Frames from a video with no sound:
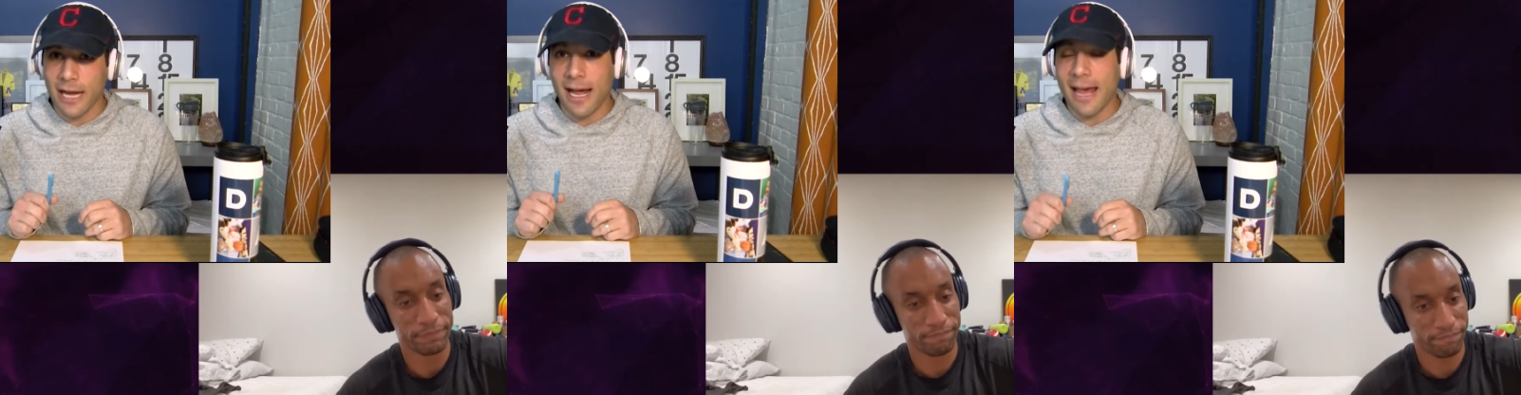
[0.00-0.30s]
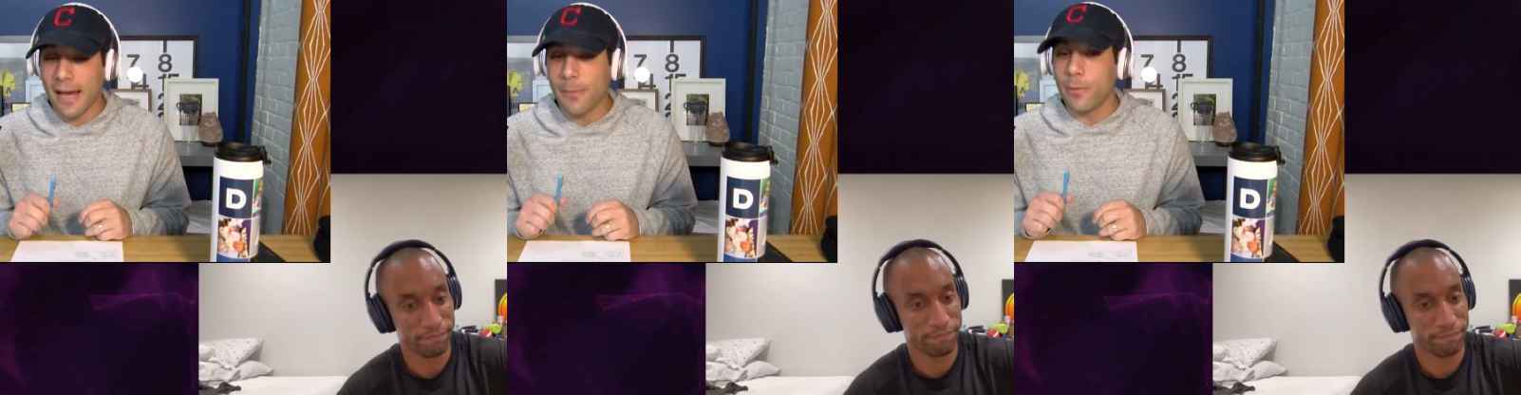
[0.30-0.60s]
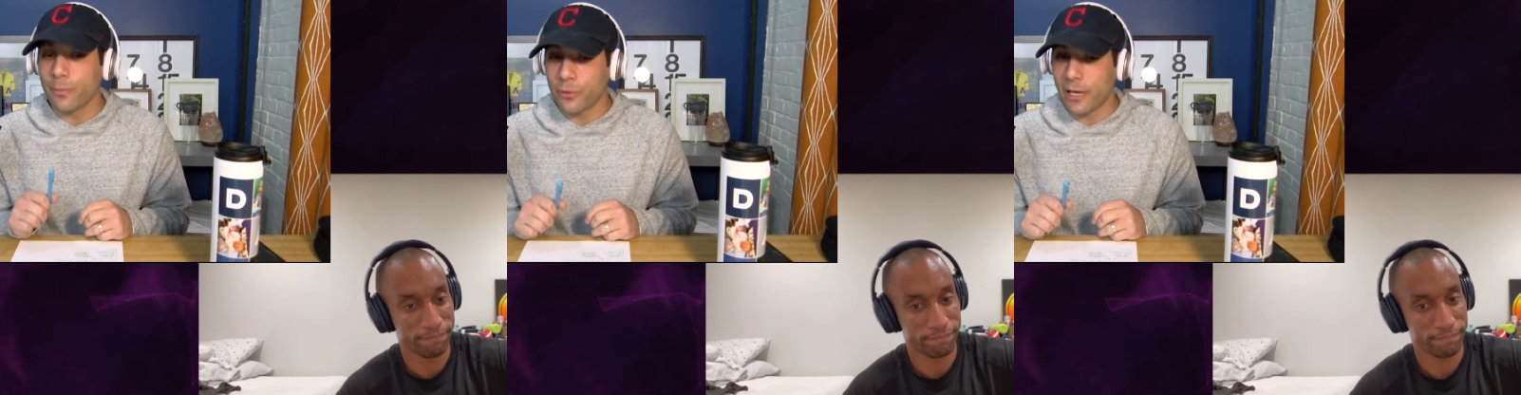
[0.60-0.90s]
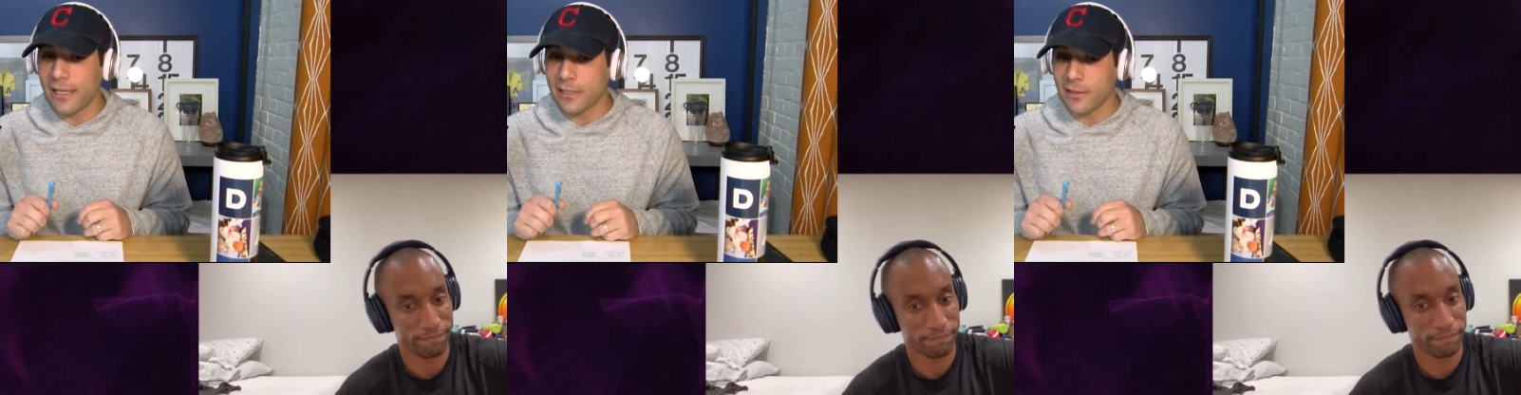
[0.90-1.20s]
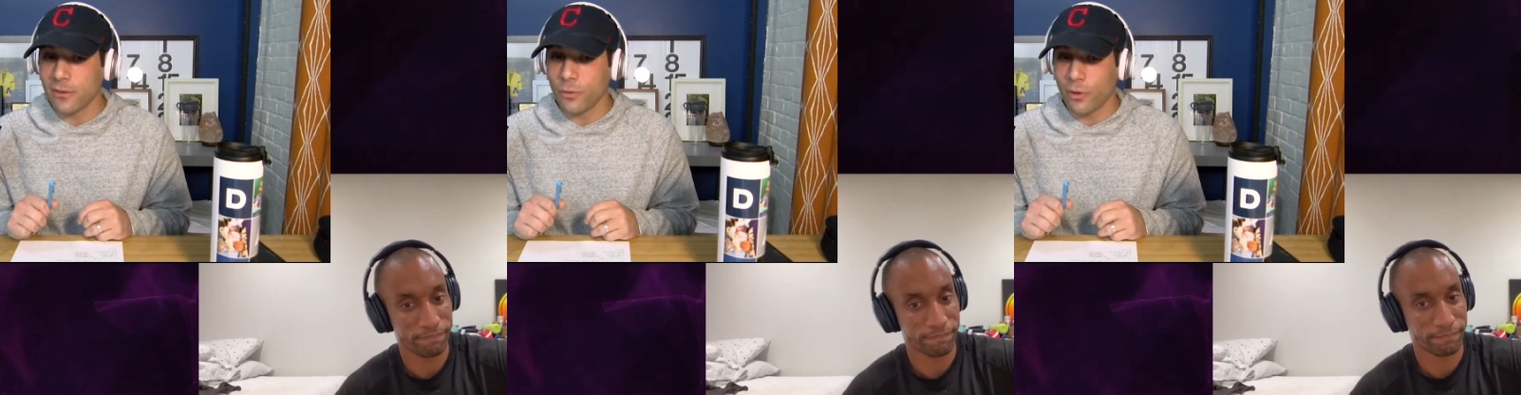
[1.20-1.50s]
Speaker 1: say I am
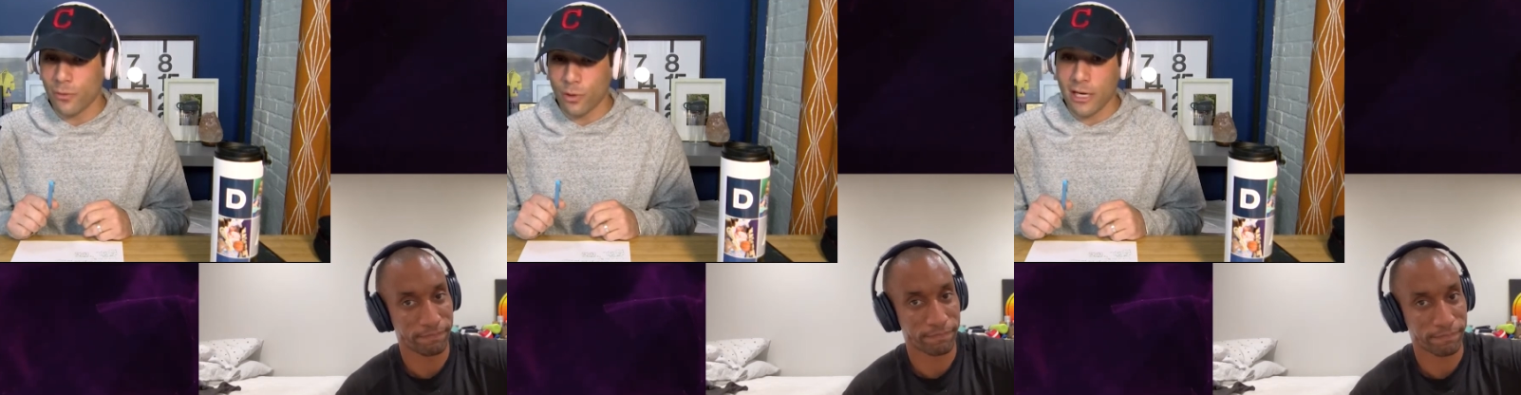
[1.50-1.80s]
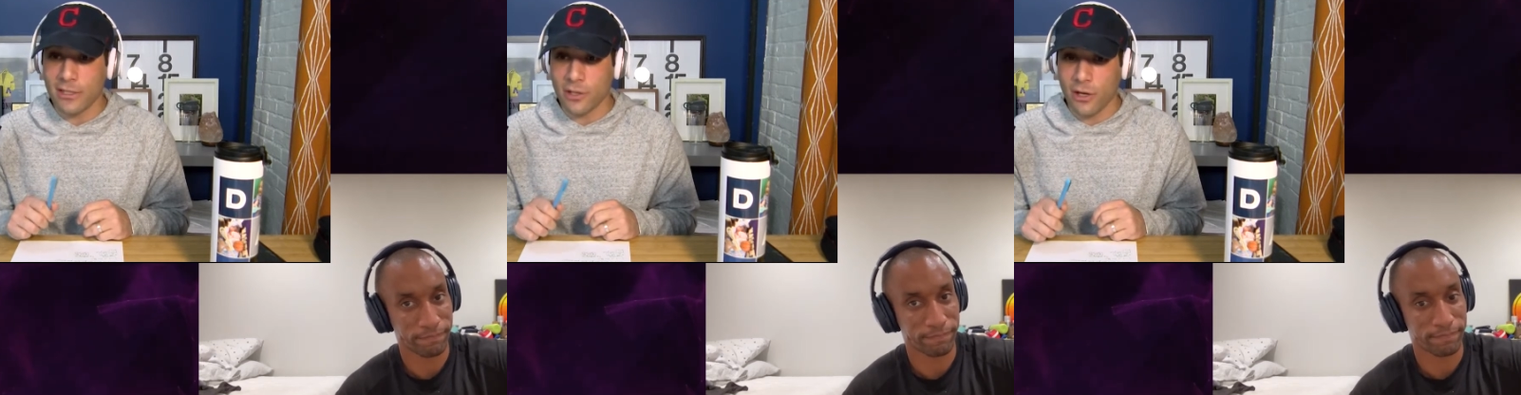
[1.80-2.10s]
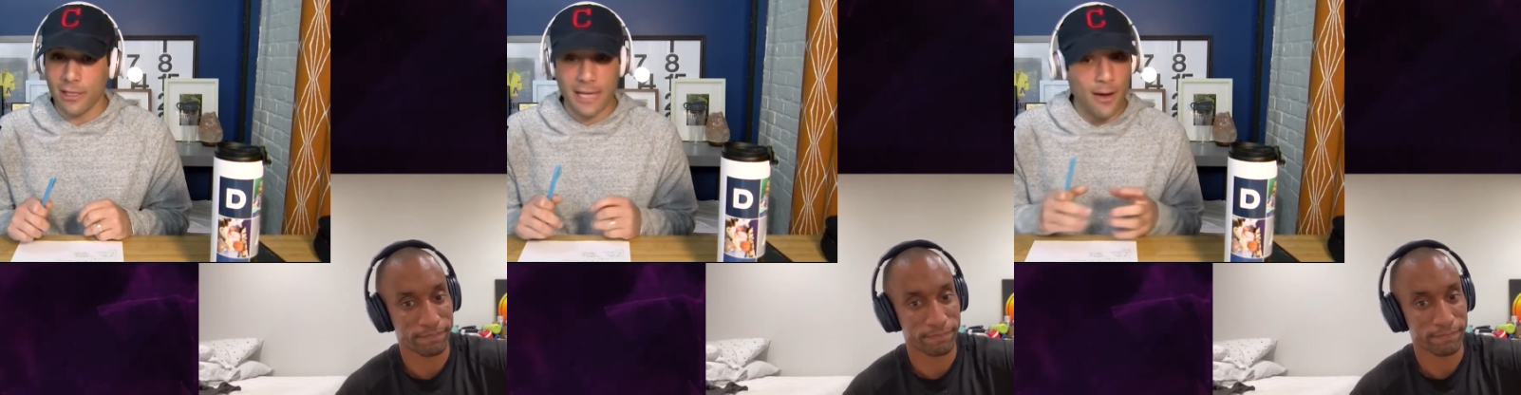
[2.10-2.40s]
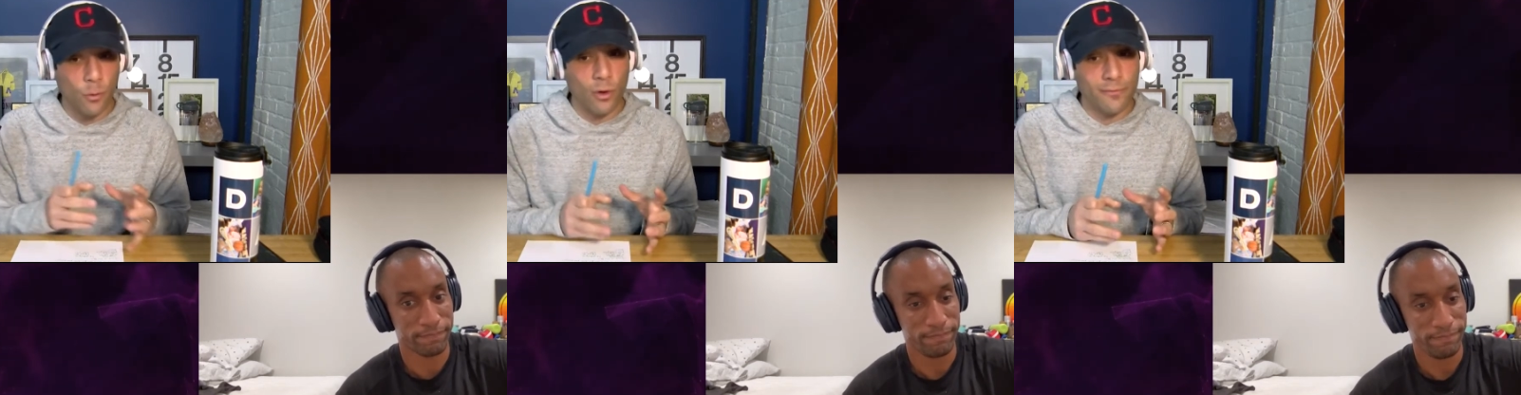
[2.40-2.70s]
impressed with what I saw in that